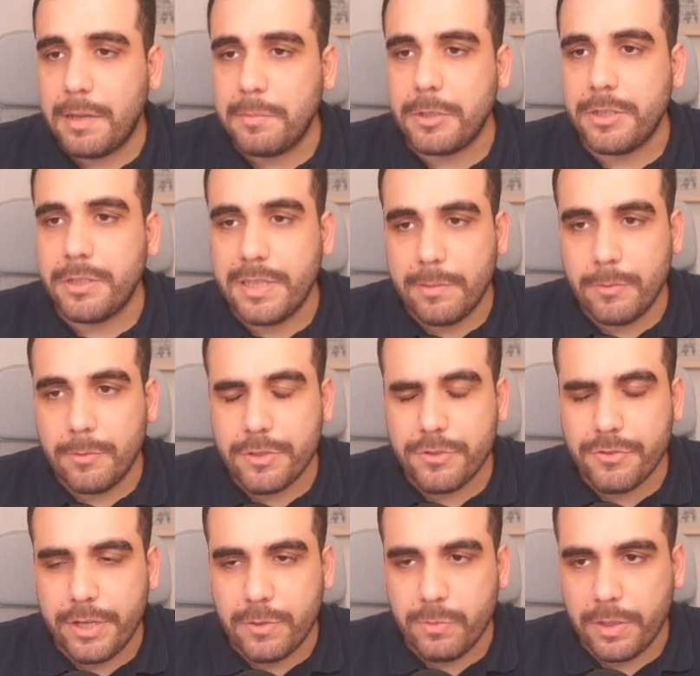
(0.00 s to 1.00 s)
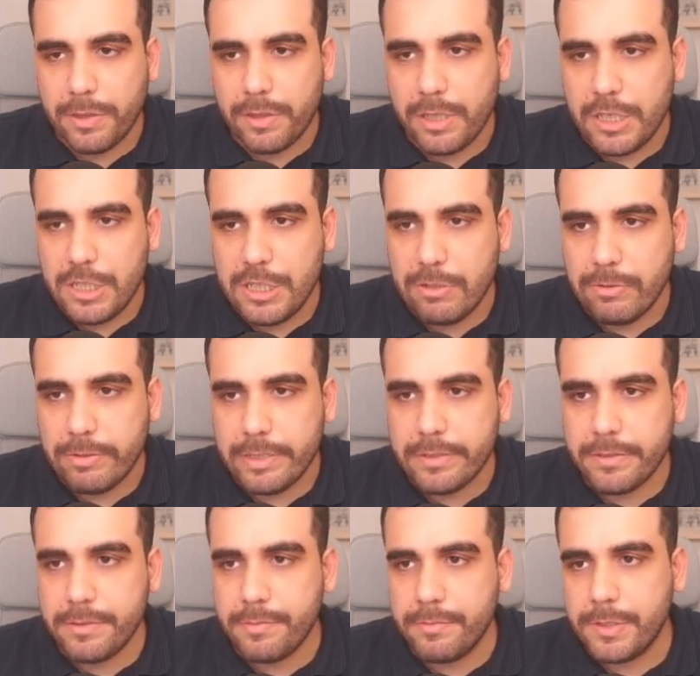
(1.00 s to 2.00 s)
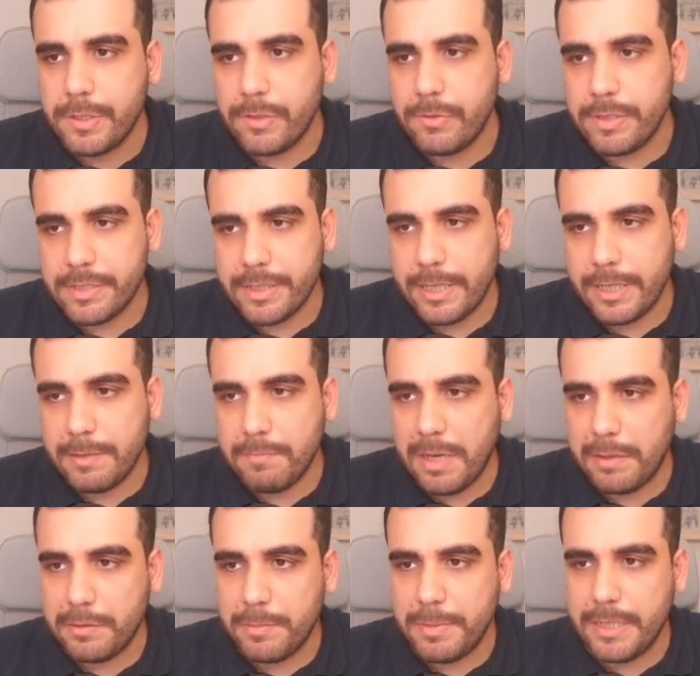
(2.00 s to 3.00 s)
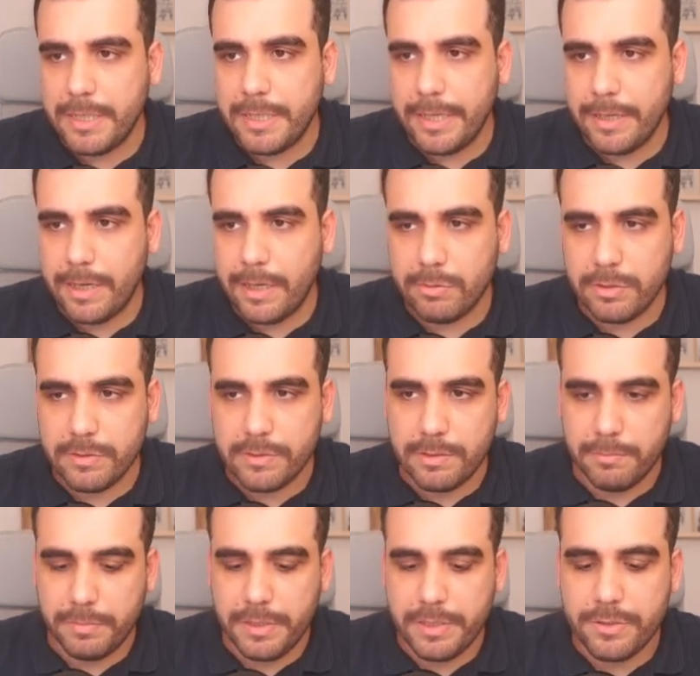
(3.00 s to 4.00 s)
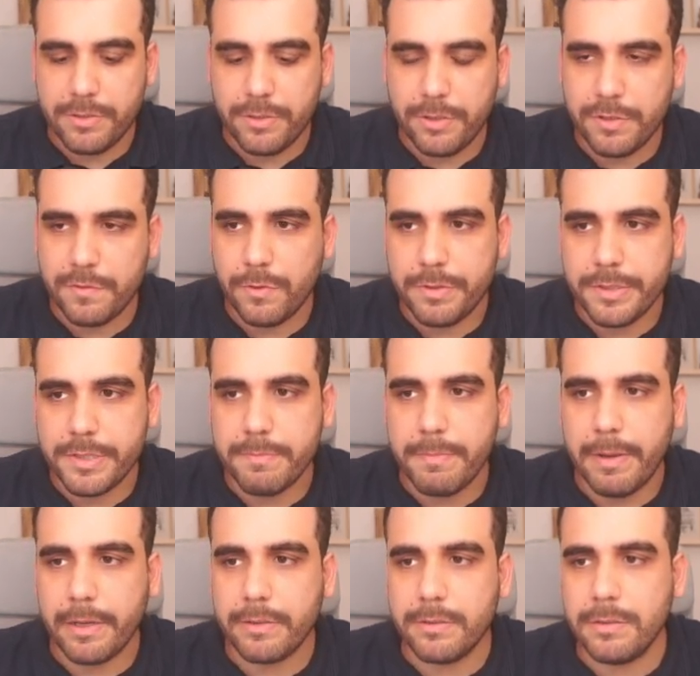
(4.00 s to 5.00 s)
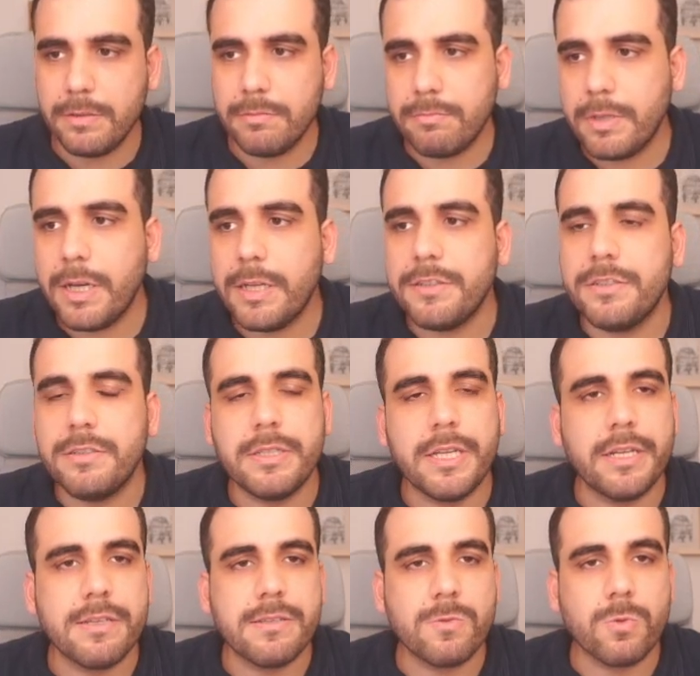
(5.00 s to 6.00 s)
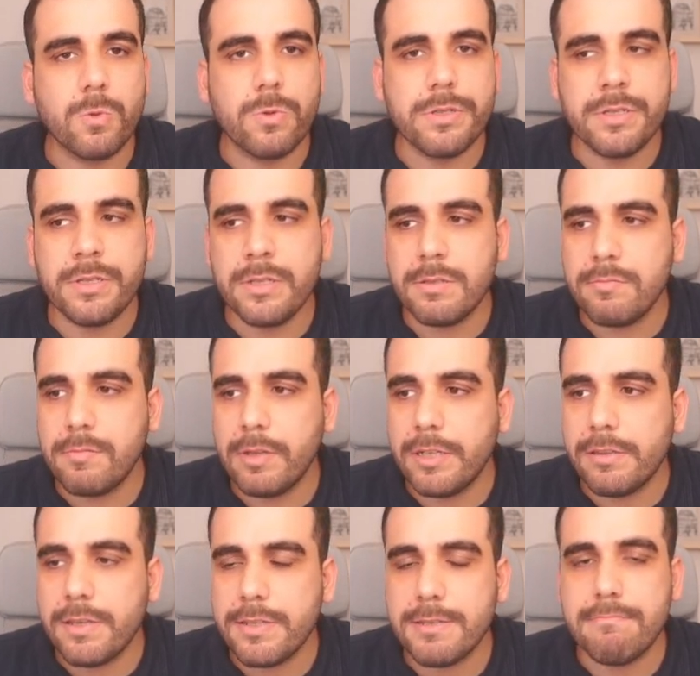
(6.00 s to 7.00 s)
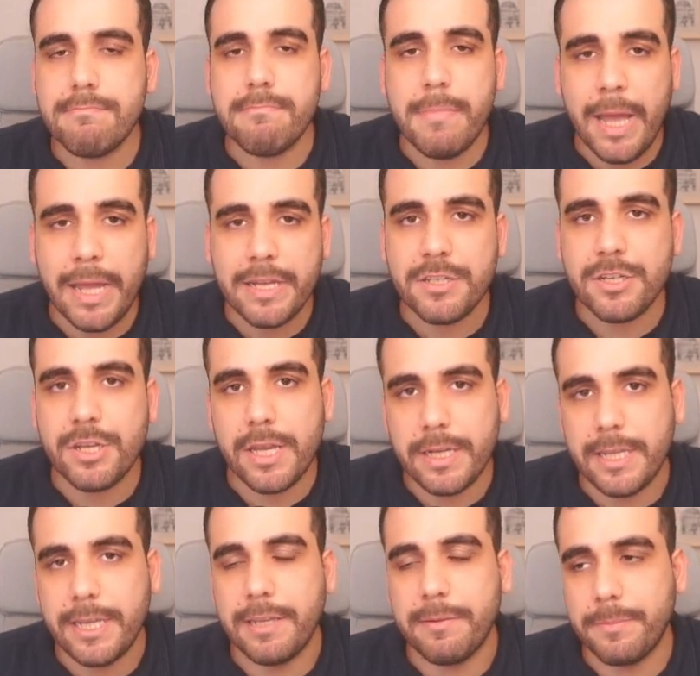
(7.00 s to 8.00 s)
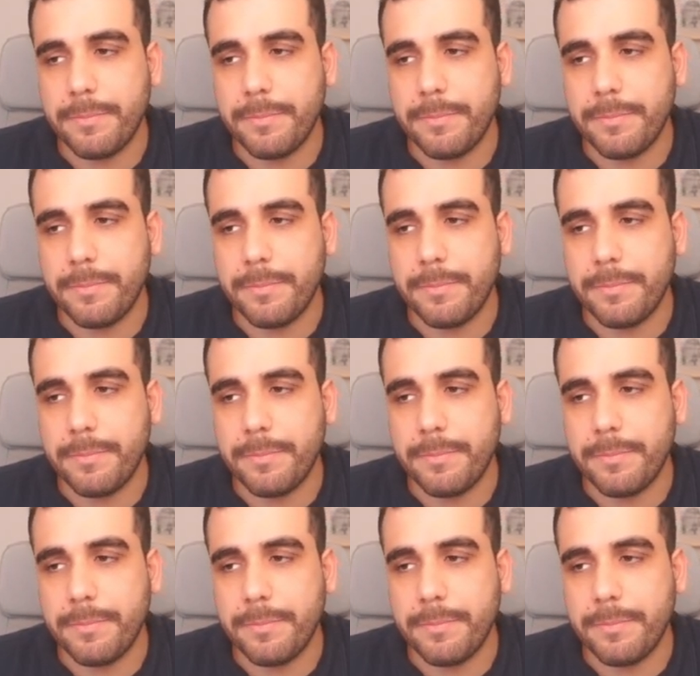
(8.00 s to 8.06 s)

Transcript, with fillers: going to demonstrate what the issue is. So inside Power BI, I will simply search for Speckle under data sources, and it doesn't match any.